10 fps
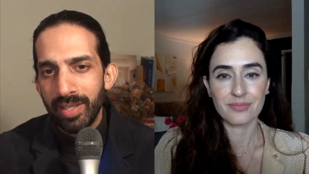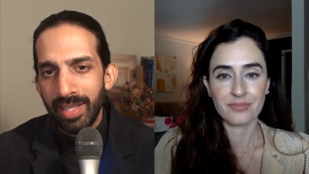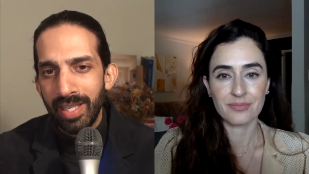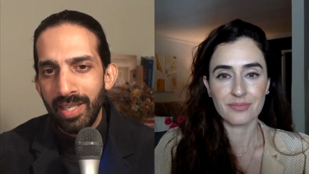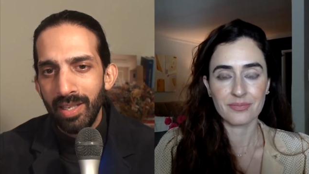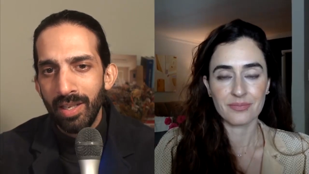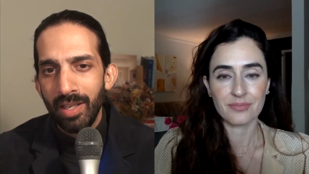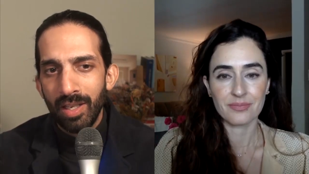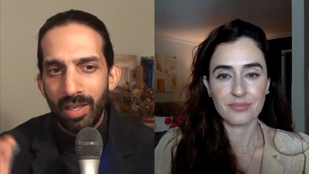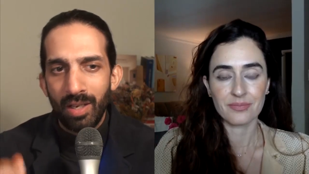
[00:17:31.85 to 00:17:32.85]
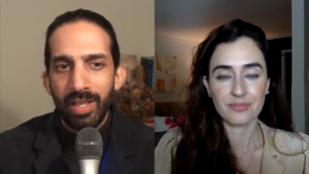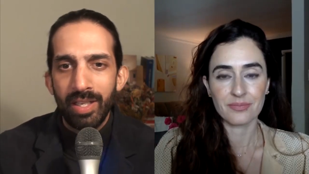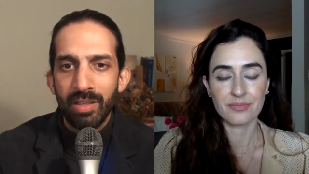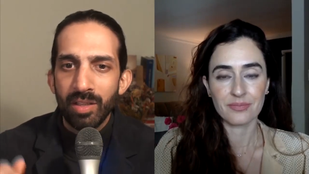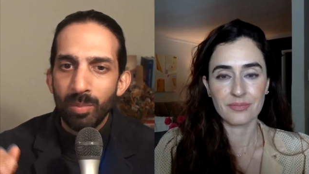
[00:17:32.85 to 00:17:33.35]
Speaker 1: see
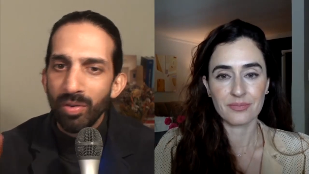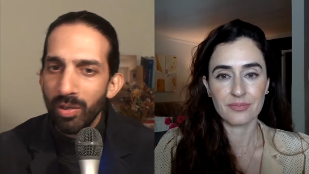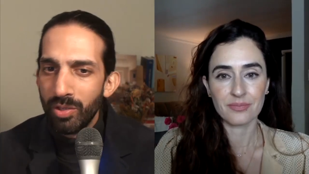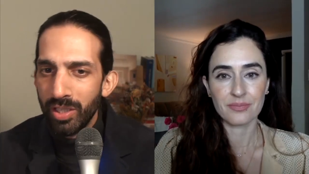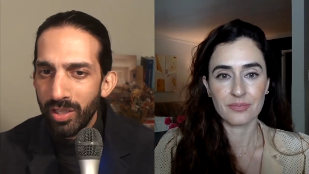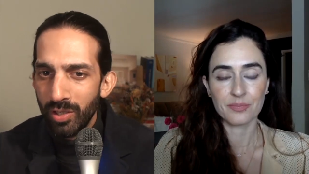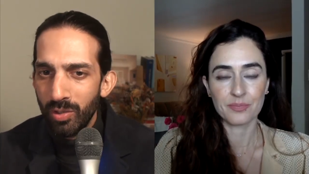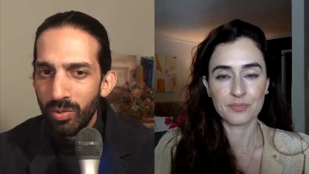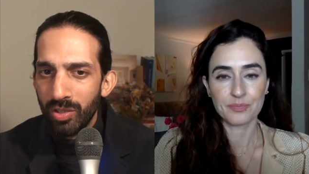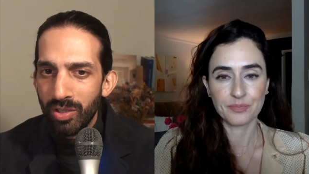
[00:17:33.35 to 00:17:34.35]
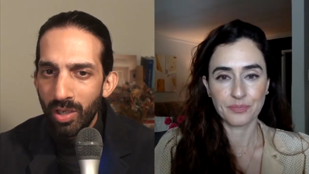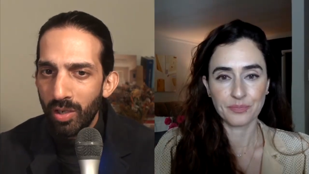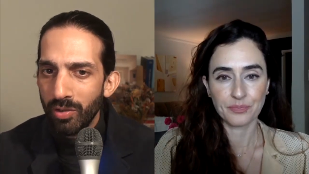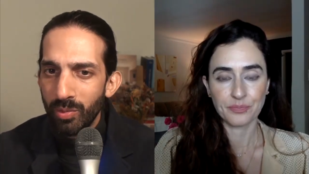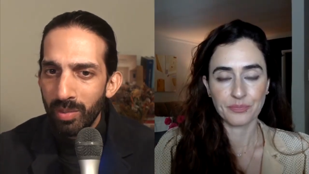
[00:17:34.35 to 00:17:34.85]
clients approaching you to
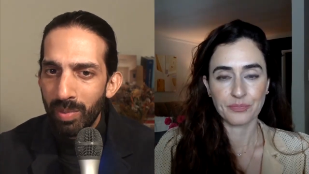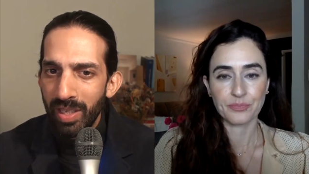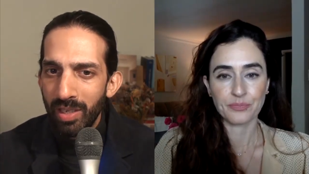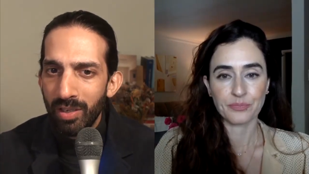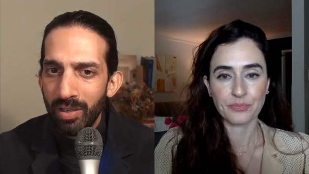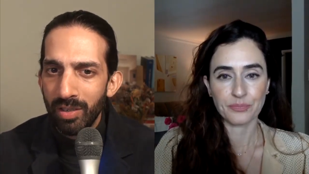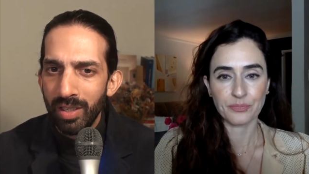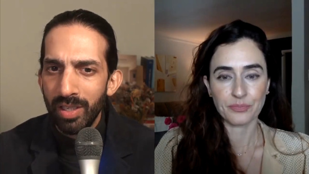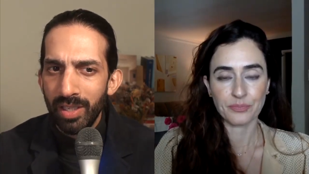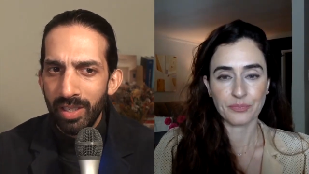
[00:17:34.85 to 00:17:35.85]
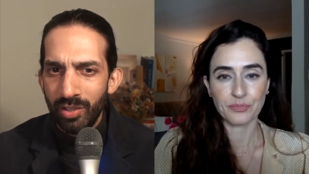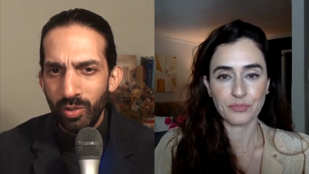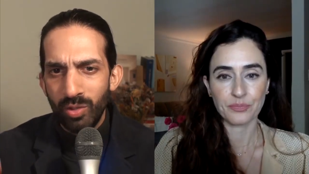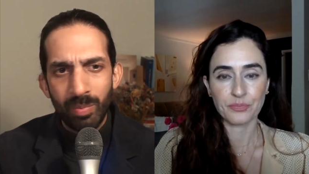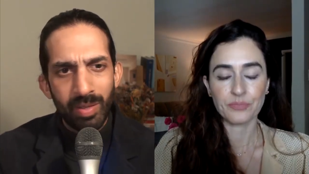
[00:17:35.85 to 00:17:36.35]
start doing PR? Do
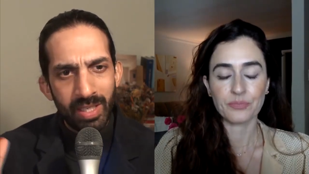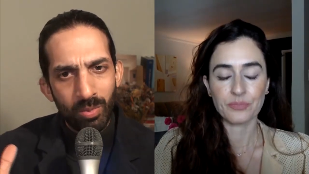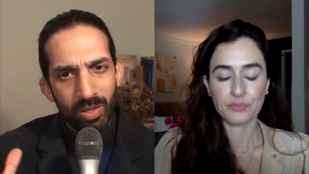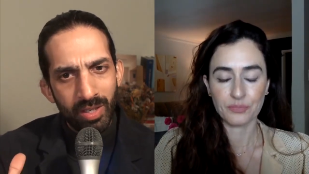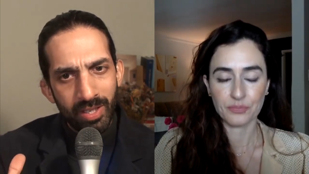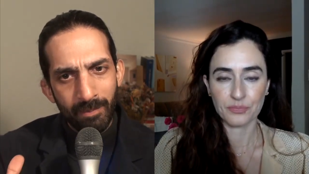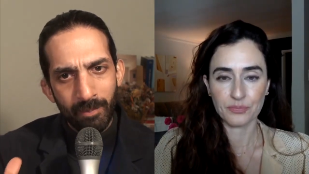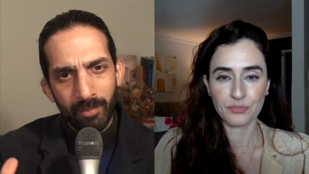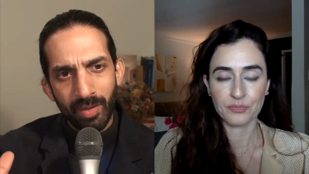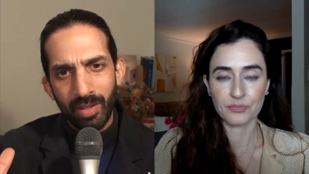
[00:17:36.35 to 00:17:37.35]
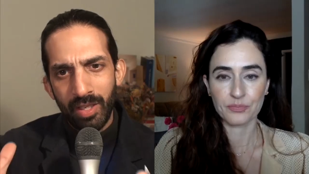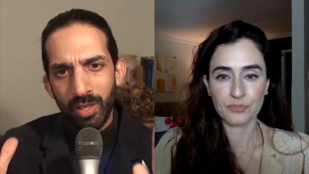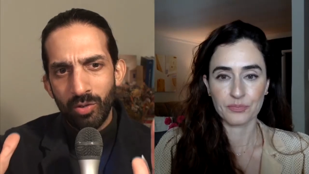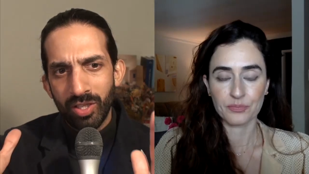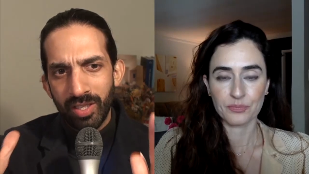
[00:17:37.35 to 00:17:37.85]
you typically work, you
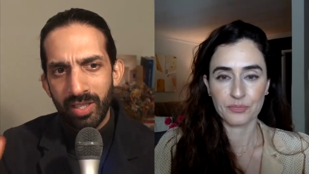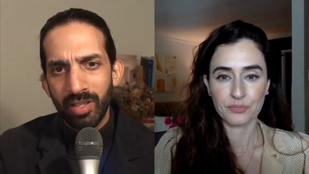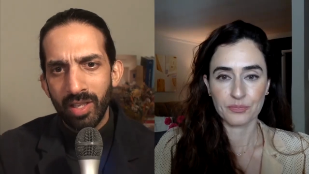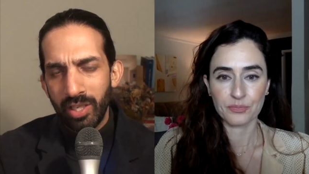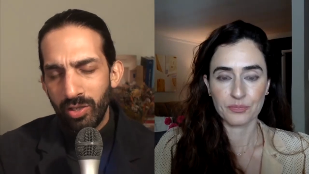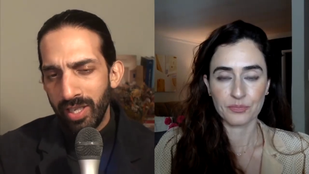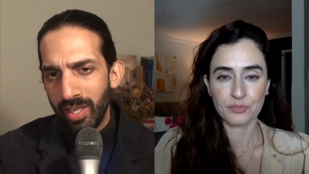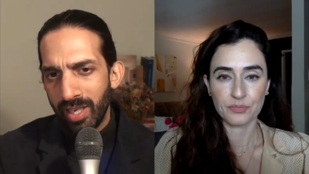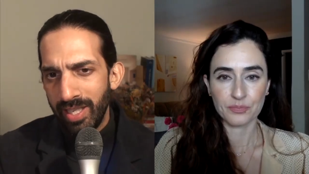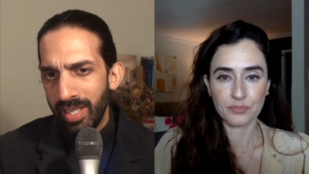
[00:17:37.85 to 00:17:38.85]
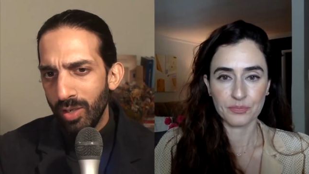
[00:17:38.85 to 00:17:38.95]
know, just in like you say, like a year